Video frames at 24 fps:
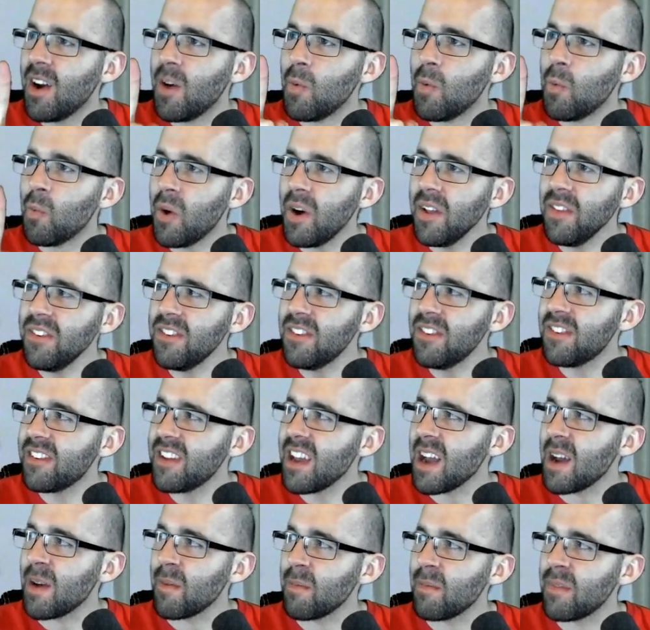One
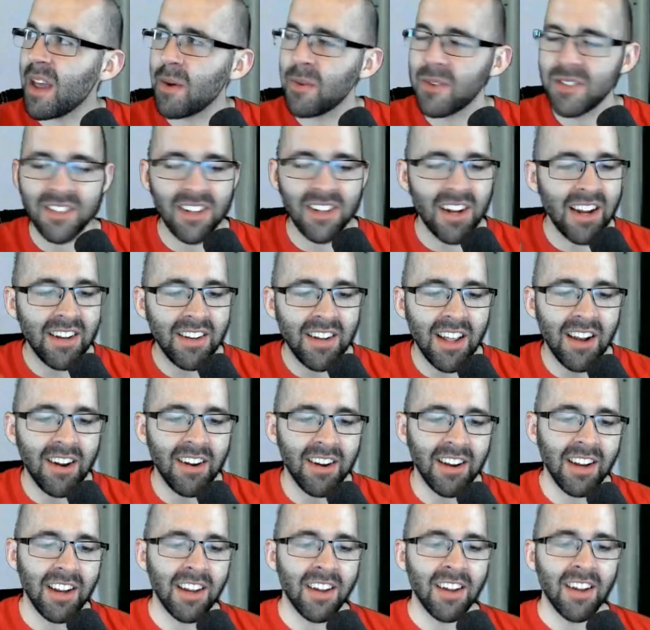step, that was an
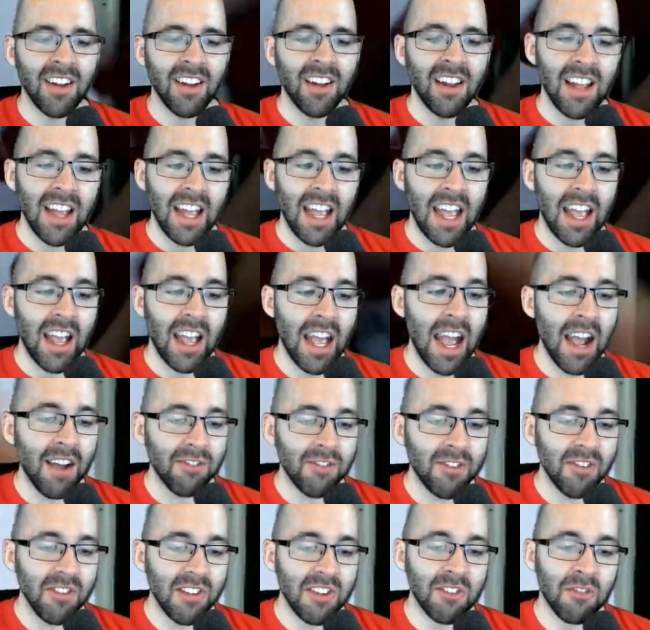identity.
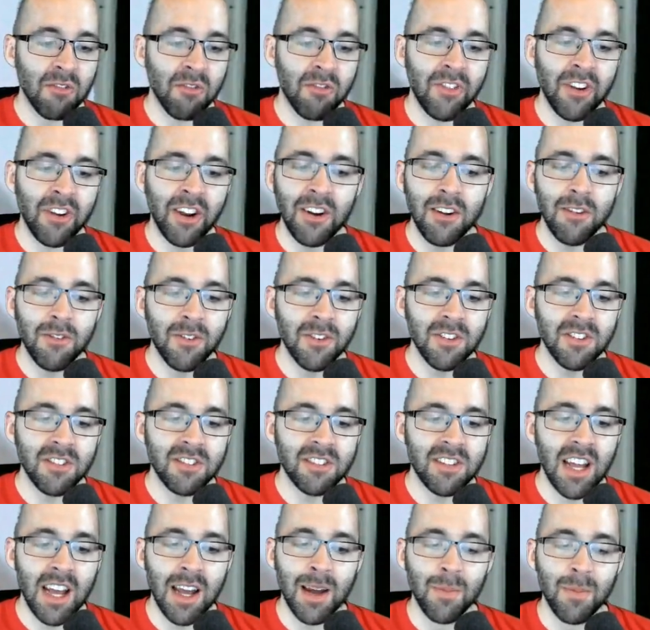After this very first
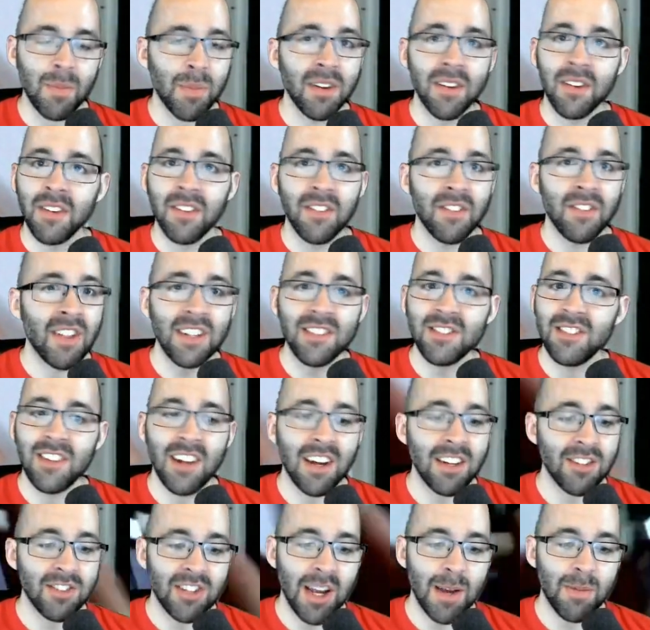step, that's
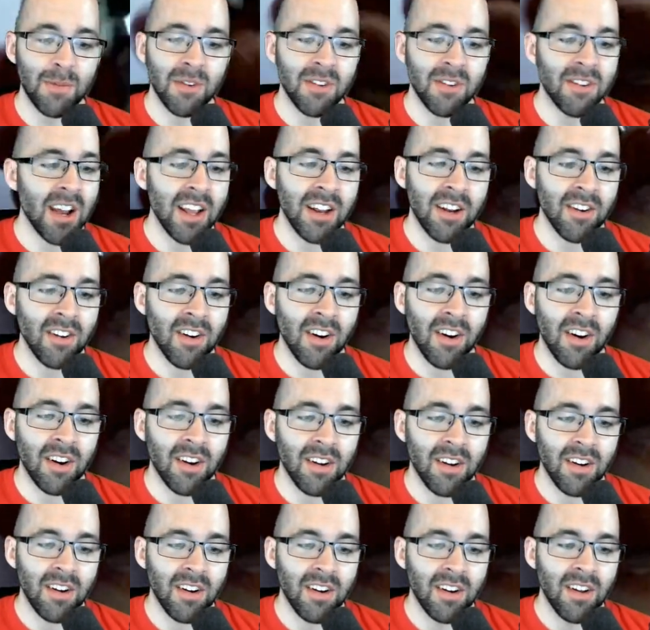not chapter 9 at all.